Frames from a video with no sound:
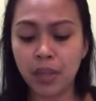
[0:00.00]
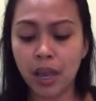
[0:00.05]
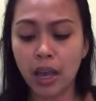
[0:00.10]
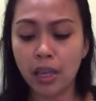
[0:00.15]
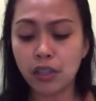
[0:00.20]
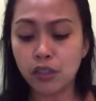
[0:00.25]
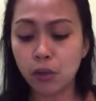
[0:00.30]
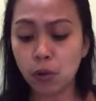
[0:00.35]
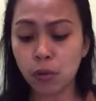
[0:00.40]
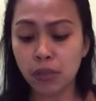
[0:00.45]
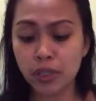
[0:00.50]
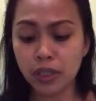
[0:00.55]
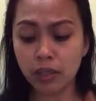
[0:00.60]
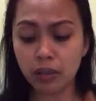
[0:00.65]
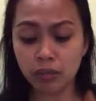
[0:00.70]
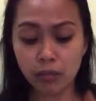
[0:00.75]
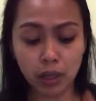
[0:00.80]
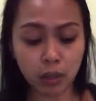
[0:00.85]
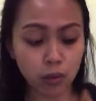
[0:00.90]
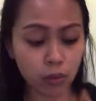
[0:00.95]
I chose
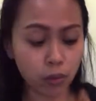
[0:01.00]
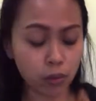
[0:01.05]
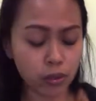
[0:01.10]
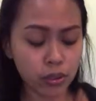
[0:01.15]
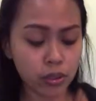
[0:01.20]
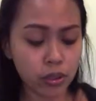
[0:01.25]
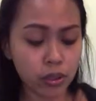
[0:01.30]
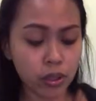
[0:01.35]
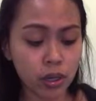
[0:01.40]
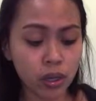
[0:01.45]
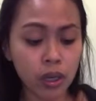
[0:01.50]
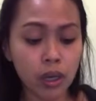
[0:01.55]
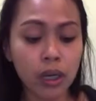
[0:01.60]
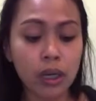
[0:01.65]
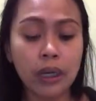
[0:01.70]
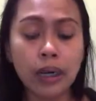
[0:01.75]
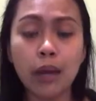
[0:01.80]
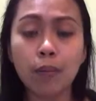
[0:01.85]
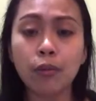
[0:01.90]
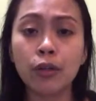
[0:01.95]
it because
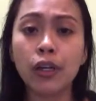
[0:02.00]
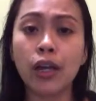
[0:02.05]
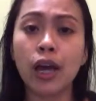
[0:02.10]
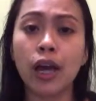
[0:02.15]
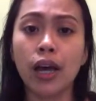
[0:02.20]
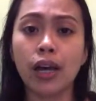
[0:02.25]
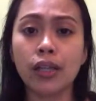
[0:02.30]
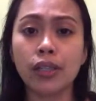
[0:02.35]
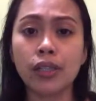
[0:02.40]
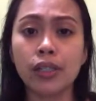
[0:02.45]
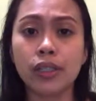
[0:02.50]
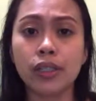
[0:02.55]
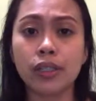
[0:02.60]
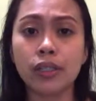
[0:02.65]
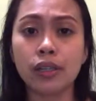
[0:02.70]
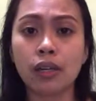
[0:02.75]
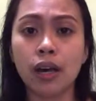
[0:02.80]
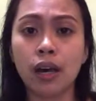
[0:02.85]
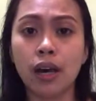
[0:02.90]
lemon has,